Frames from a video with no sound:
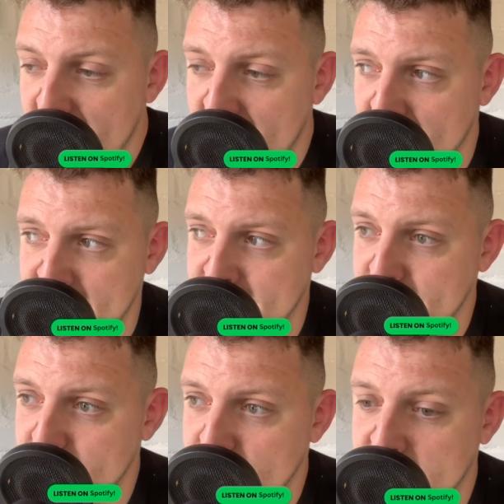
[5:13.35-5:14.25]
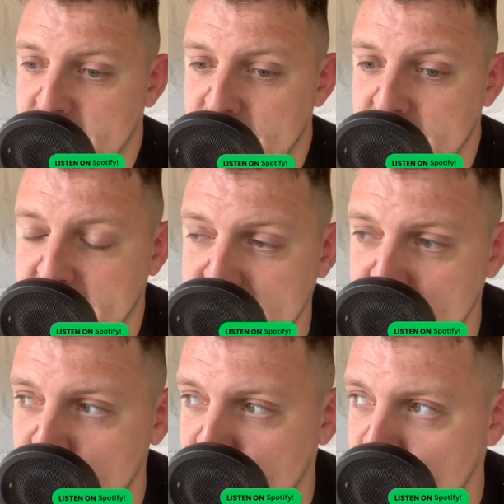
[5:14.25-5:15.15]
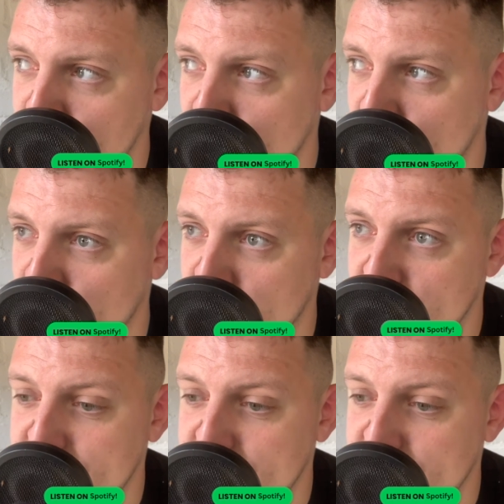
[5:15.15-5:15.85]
And Leo being born